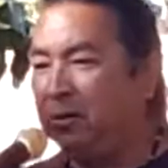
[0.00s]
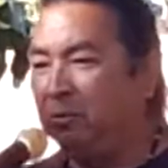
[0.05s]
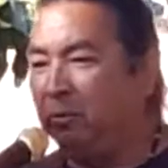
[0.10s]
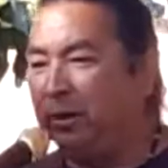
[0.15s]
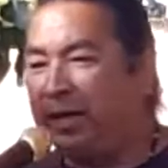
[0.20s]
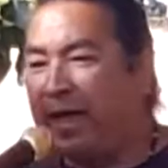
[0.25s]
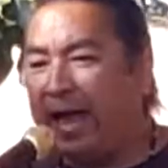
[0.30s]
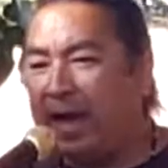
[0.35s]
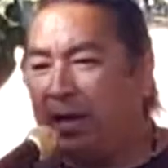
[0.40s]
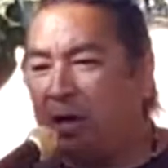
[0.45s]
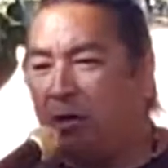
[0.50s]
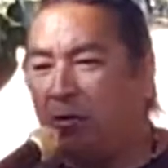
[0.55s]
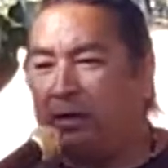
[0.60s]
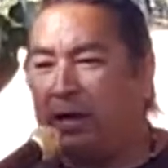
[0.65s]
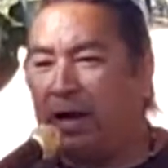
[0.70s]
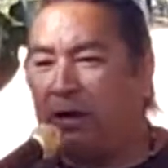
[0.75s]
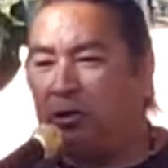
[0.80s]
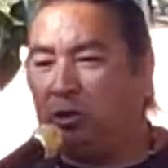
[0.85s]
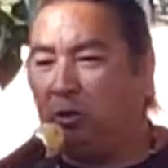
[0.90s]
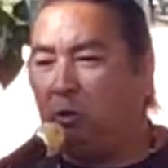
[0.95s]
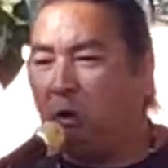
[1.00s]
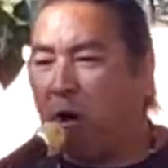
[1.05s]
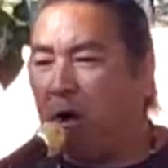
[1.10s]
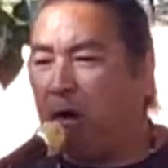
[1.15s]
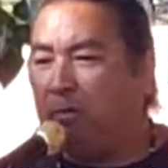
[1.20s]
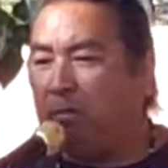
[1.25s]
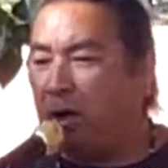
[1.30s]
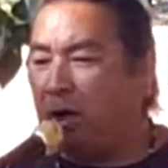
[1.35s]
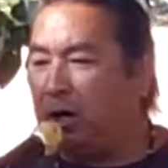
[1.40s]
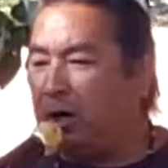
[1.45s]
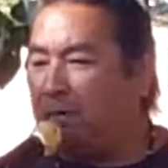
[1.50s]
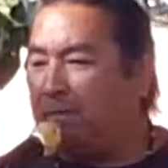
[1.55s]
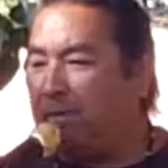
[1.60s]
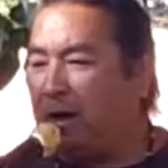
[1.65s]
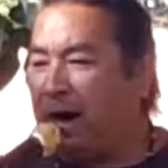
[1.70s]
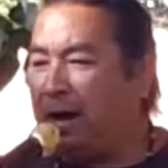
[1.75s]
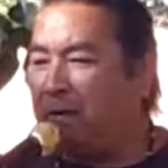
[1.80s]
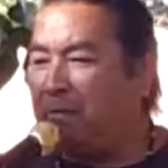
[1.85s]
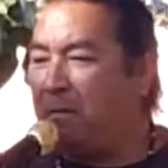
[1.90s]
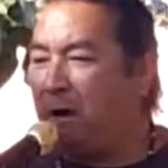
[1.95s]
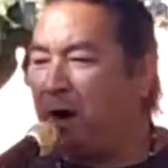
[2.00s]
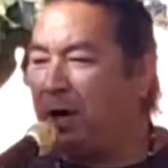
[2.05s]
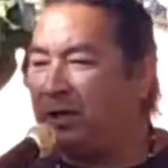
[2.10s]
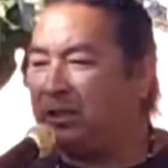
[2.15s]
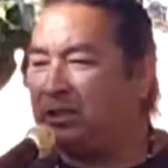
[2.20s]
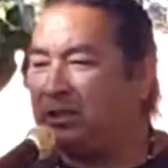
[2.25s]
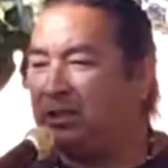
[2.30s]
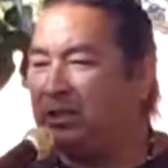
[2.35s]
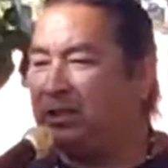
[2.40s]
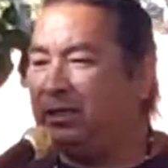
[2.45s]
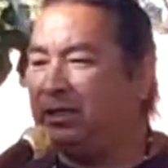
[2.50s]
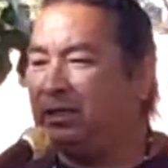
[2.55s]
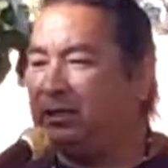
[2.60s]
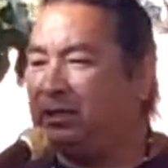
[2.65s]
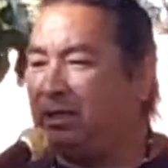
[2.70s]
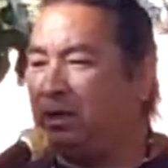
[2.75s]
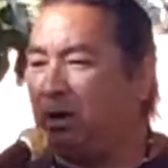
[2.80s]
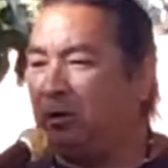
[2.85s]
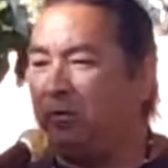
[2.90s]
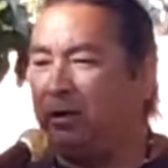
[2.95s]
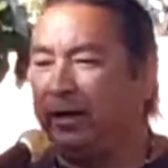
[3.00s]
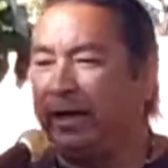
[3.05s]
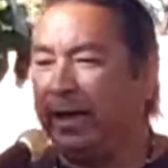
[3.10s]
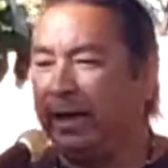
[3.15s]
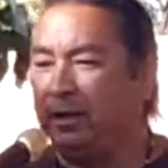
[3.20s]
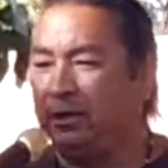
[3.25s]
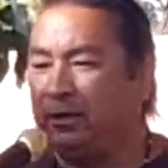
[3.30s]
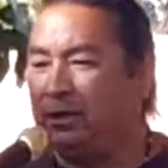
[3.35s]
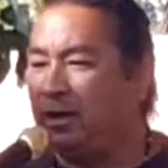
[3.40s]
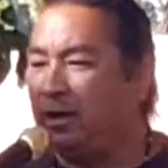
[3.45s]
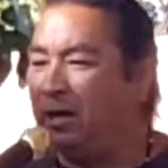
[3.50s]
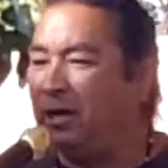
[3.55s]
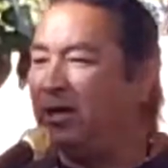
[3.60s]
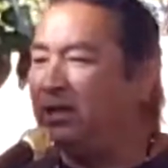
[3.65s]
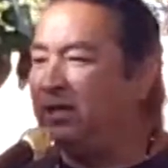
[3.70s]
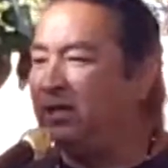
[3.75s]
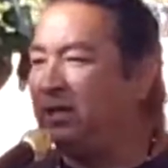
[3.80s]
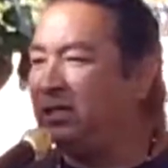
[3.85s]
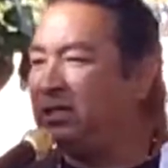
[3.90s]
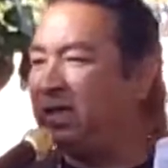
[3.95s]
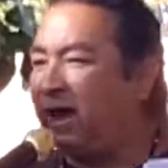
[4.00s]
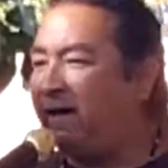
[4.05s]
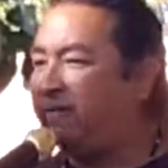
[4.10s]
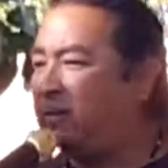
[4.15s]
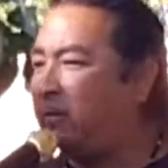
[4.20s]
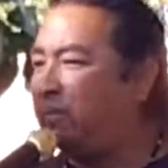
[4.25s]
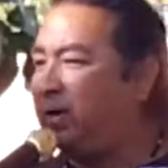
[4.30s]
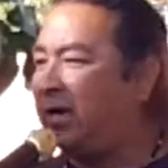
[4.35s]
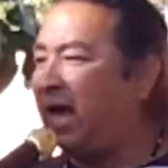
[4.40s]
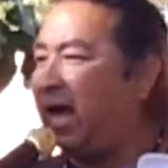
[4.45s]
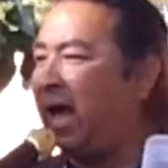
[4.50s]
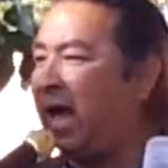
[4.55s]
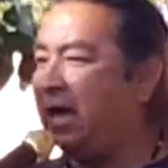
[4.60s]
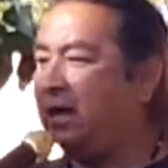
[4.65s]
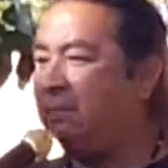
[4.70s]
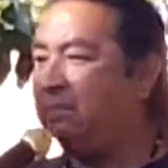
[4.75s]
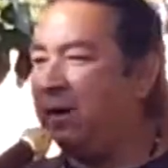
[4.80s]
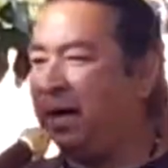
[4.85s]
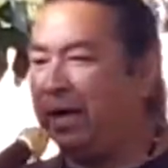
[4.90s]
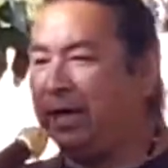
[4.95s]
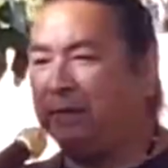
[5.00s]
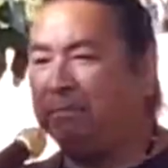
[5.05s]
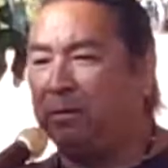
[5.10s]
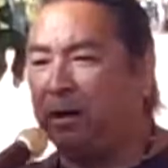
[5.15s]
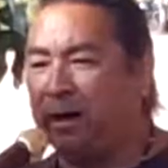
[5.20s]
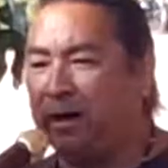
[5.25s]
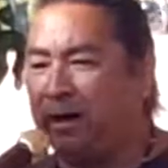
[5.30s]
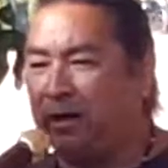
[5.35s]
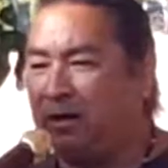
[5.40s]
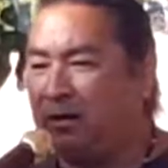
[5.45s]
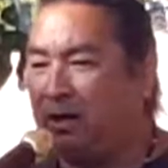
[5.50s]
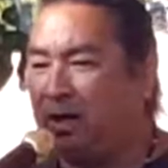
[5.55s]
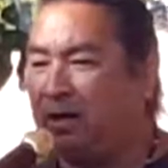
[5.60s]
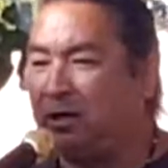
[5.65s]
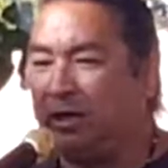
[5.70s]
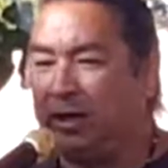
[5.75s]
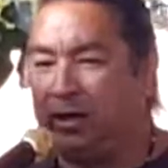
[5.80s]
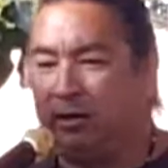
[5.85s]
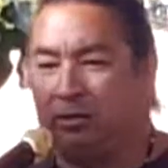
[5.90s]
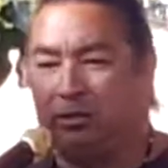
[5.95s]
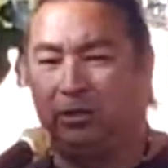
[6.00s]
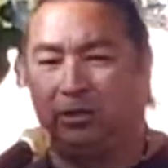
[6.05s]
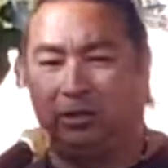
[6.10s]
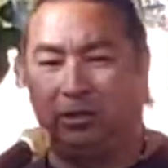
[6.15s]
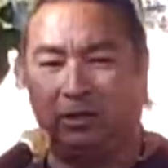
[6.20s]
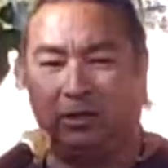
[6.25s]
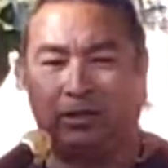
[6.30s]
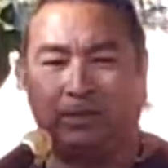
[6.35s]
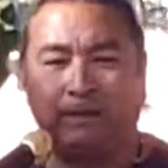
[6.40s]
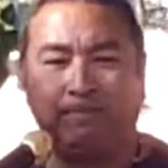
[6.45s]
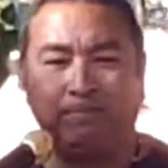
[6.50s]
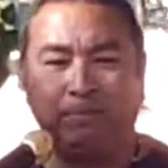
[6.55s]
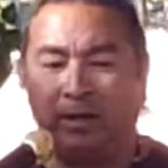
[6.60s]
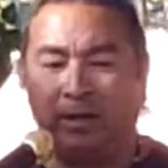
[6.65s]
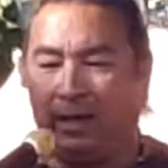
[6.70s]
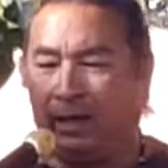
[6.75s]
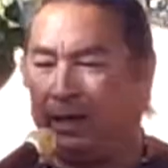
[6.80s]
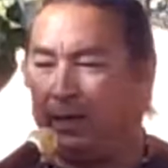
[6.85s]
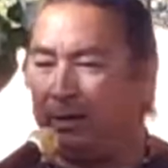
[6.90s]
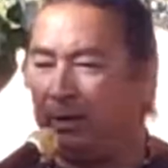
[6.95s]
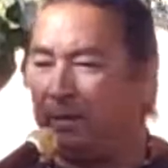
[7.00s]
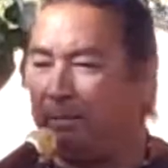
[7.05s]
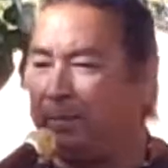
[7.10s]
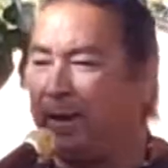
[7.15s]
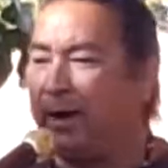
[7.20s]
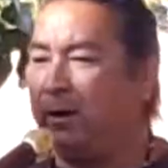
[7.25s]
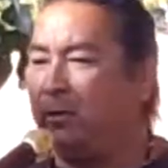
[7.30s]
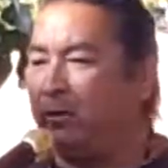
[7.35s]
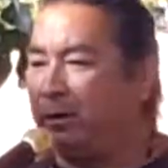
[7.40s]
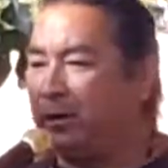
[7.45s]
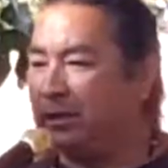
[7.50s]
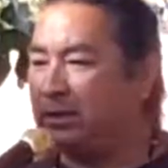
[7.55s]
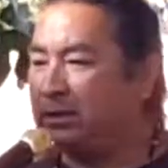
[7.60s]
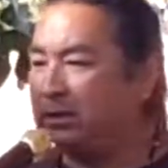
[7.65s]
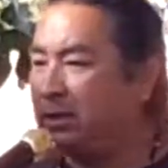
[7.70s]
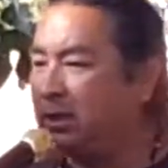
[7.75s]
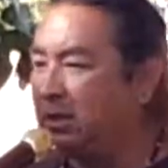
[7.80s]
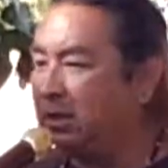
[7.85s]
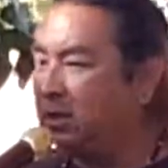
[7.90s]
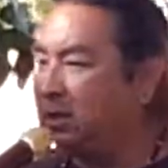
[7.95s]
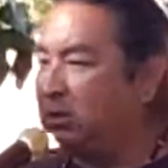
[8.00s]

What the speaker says: We can't go down to Walmart and buy moccasins and our regalia. These have to be handmade by our elders and our parents.